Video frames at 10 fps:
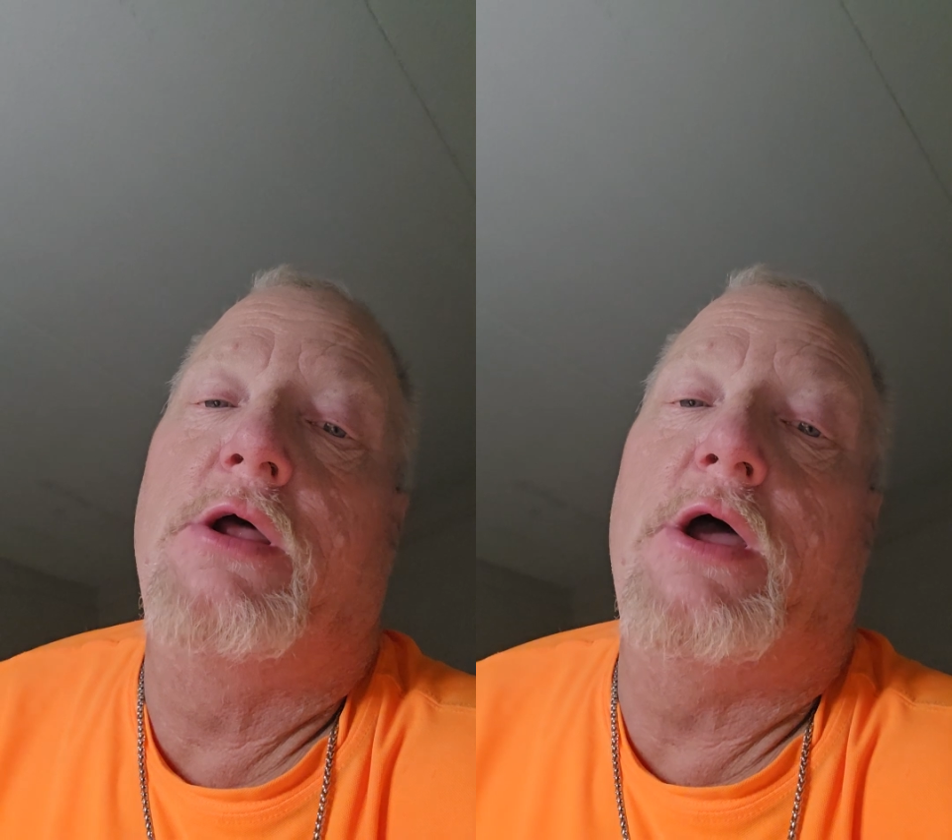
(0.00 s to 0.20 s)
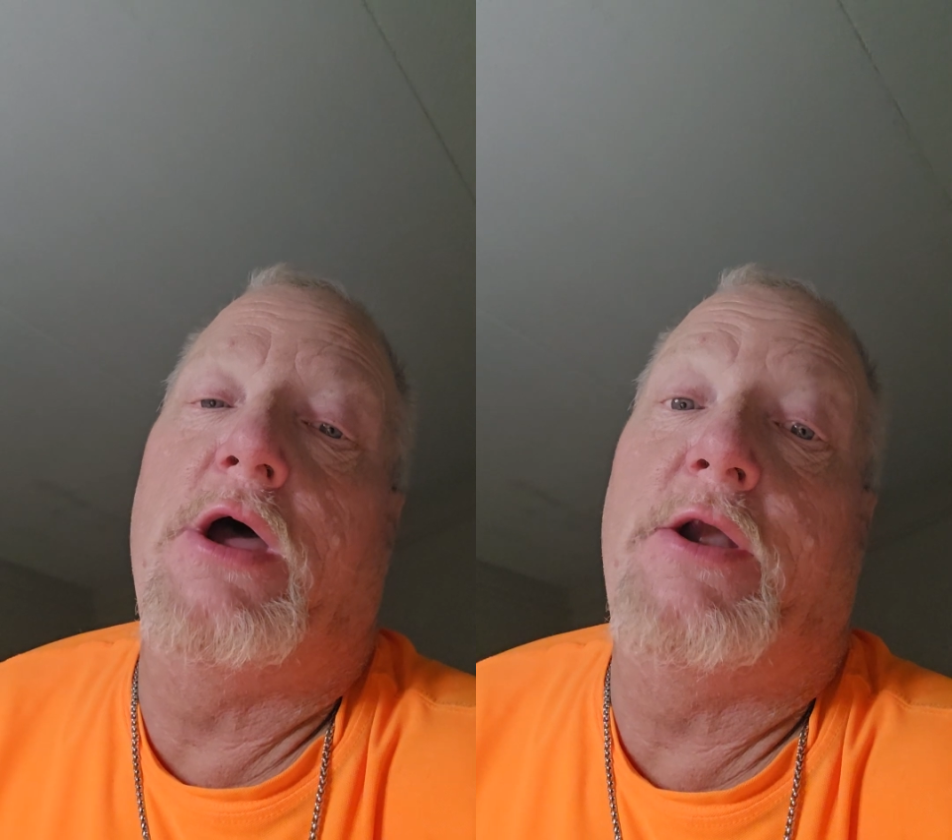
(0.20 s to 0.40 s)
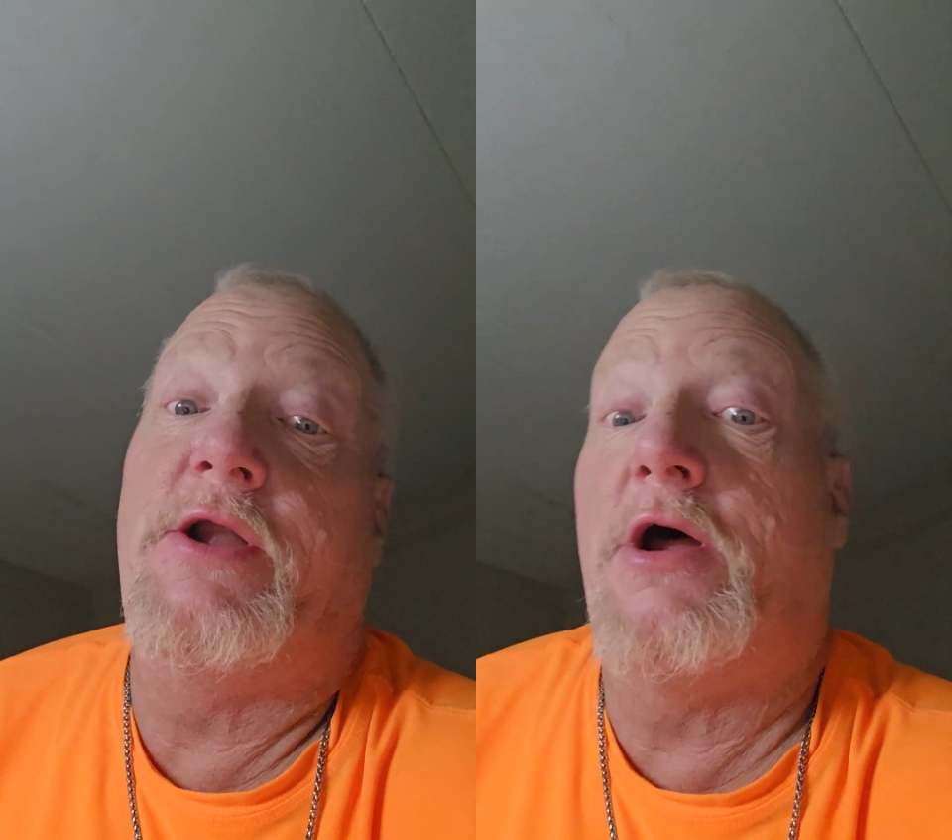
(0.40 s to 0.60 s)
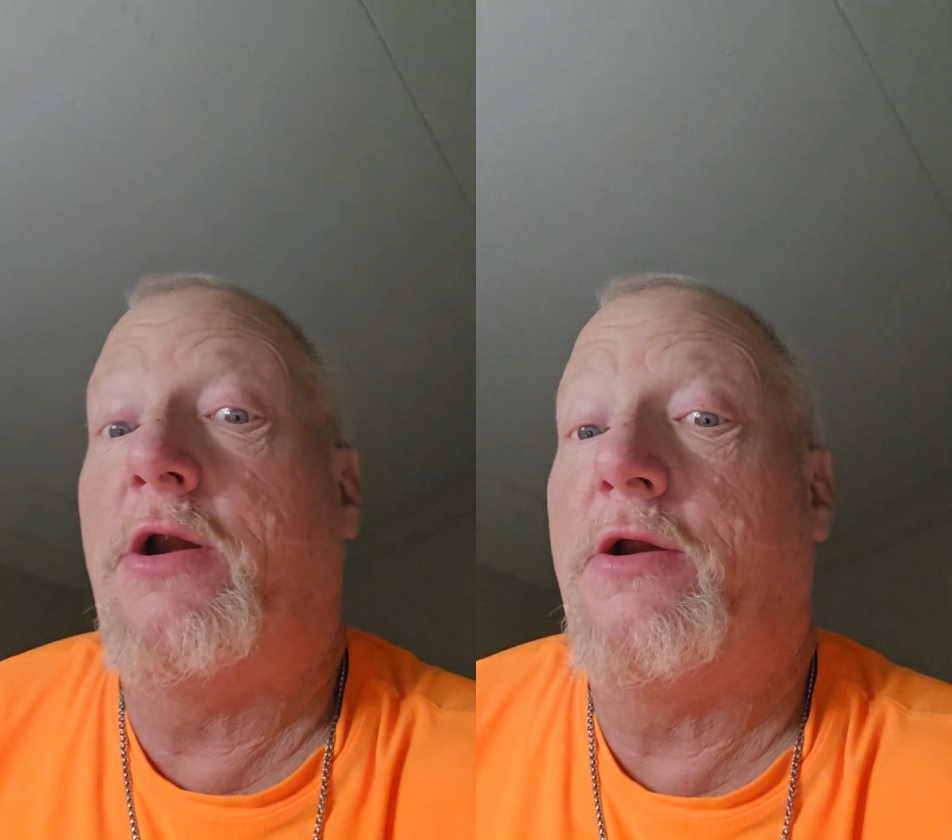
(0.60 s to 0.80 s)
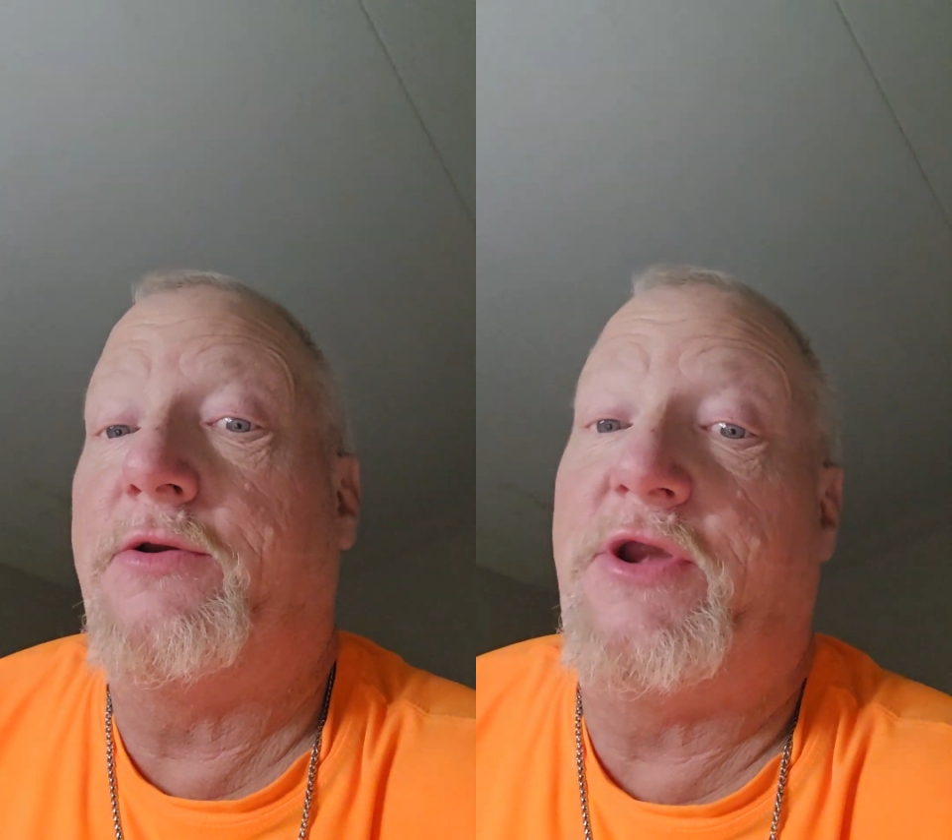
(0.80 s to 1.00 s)
done
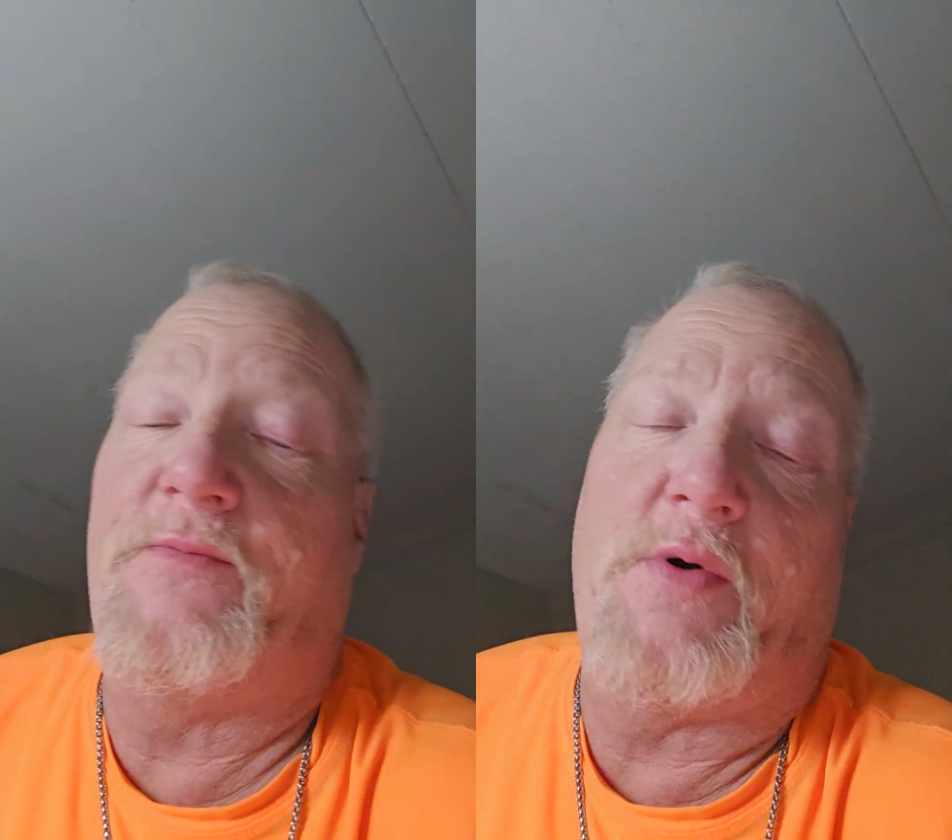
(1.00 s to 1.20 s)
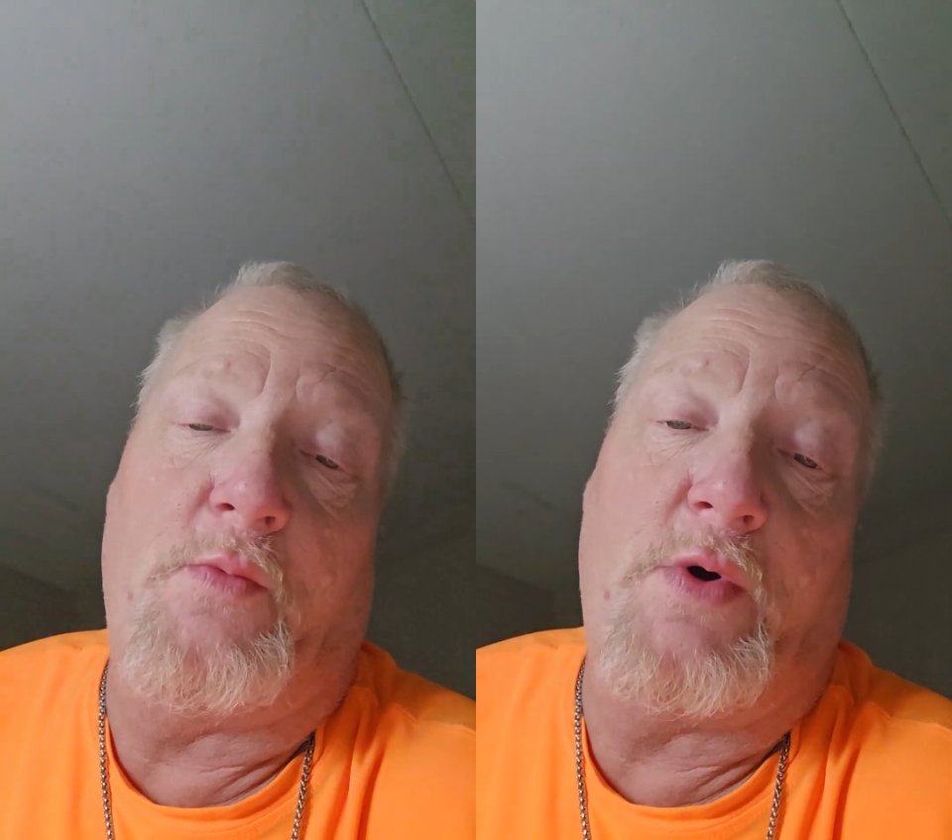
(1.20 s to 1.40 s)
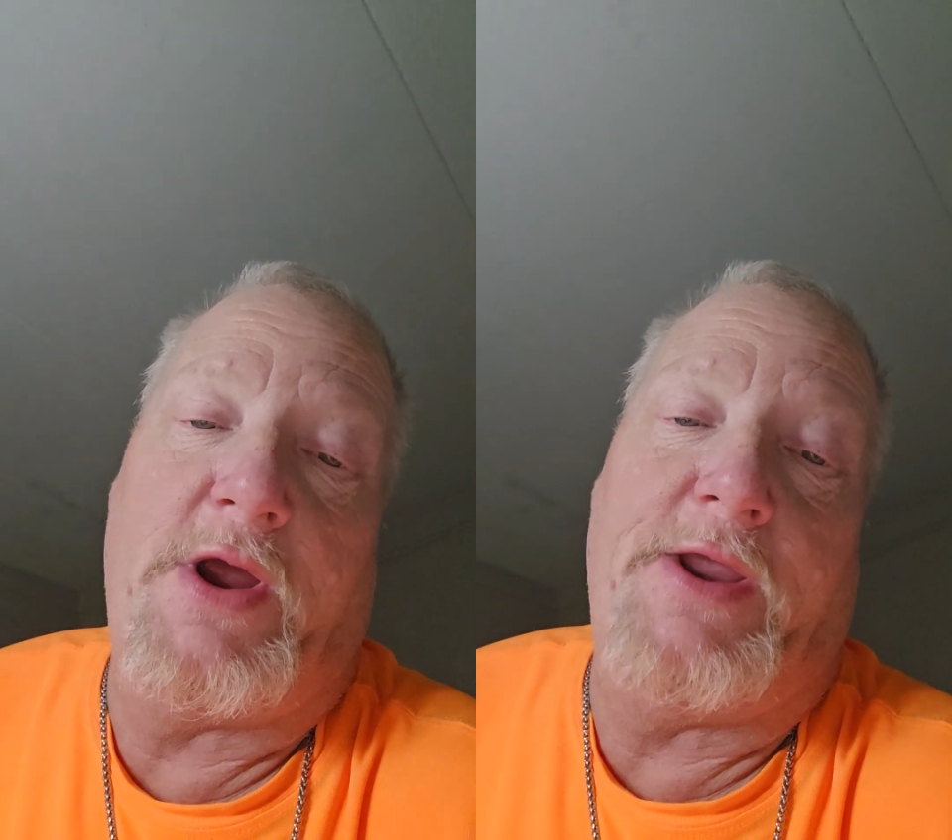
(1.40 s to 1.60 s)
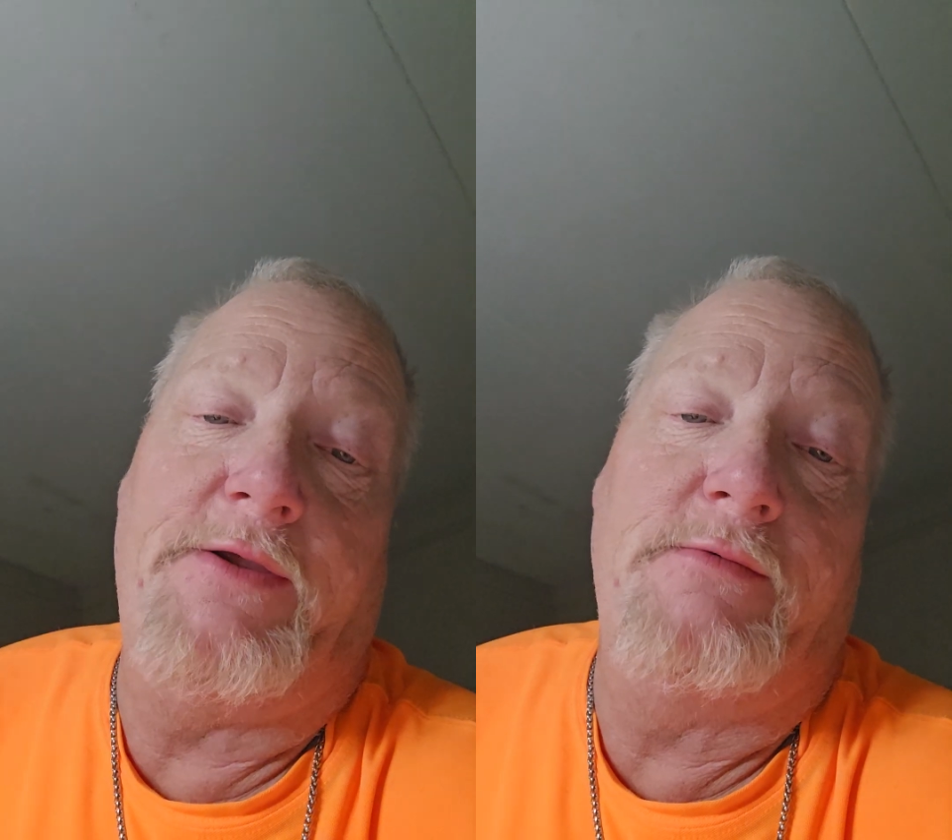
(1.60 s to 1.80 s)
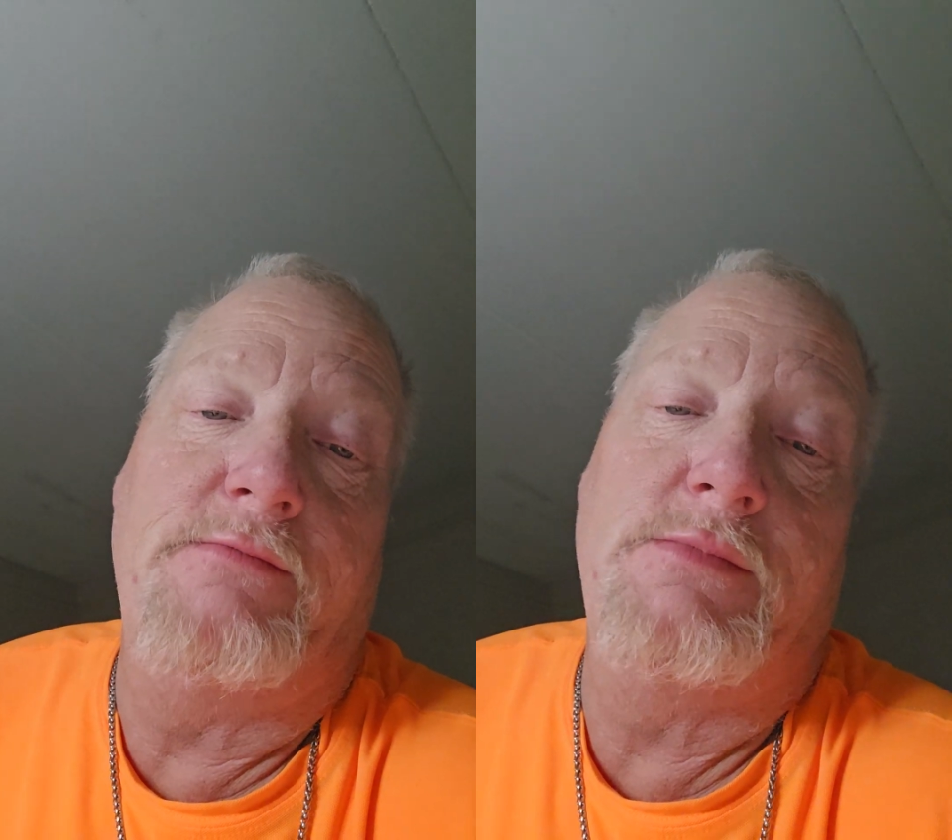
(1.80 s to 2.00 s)
a different way.